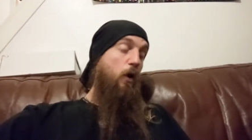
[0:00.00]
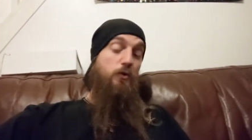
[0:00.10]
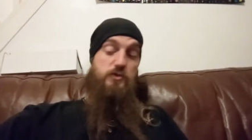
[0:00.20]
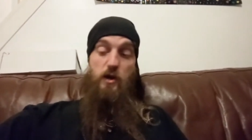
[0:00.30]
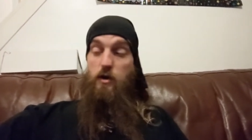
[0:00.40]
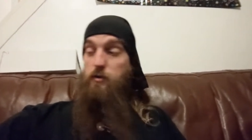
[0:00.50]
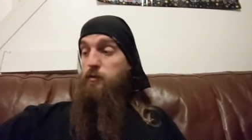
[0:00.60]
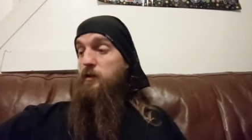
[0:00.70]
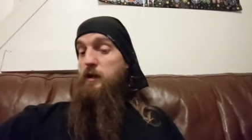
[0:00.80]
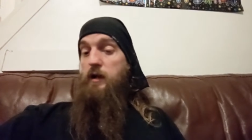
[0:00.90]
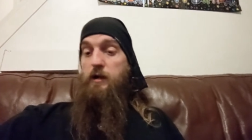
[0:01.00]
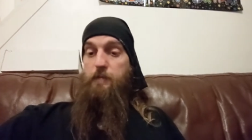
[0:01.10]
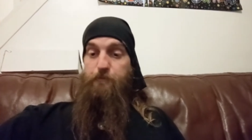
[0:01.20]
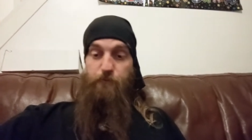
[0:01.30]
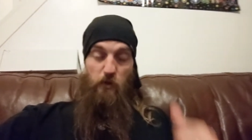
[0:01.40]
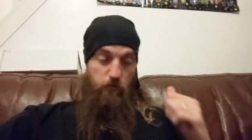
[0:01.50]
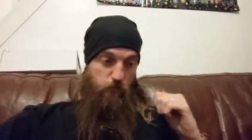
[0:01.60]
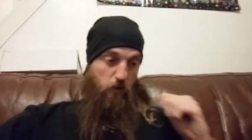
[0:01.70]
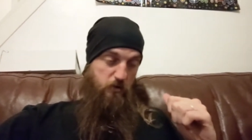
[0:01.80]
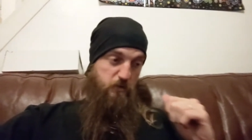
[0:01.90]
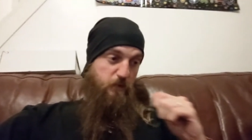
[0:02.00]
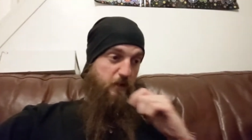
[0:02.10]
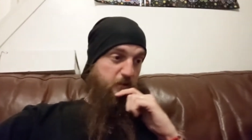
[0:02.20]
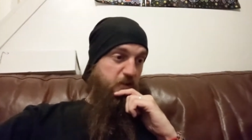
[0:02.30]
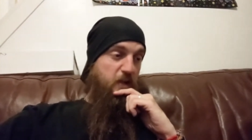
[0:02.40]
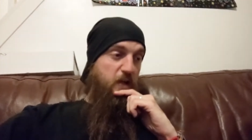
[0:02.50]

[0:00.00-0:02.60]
Also, um, Rocksmith,